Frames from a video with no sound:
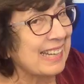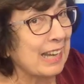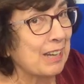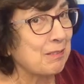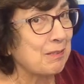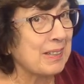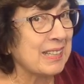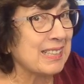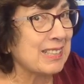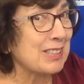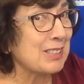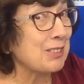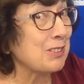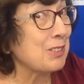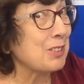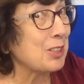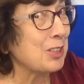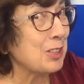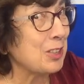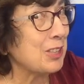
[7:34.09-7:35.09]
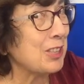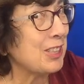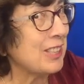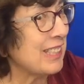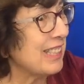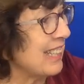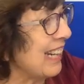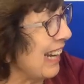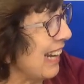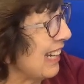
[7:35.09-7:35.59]
That means
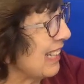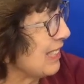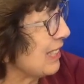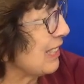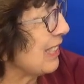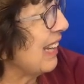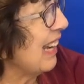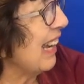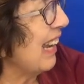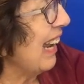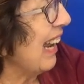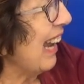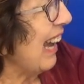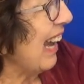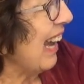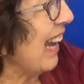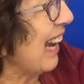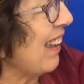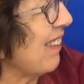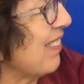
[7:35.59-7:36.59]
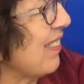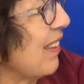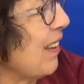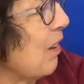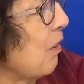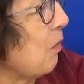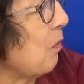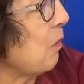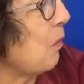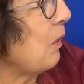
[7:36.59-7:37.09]
good gas. And the
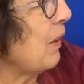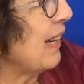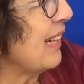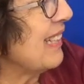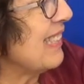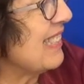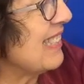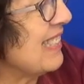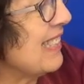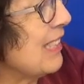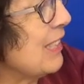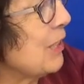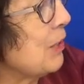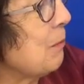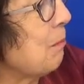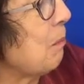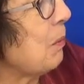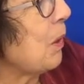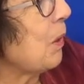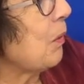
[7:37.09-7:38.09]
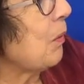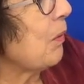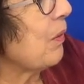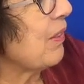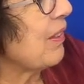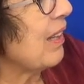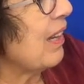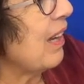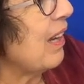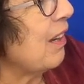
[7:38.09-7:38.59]
race is both
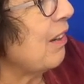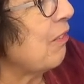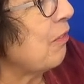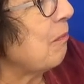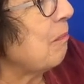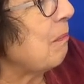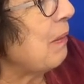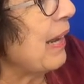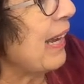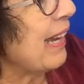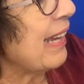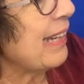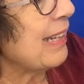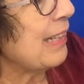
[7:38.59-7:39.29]
of man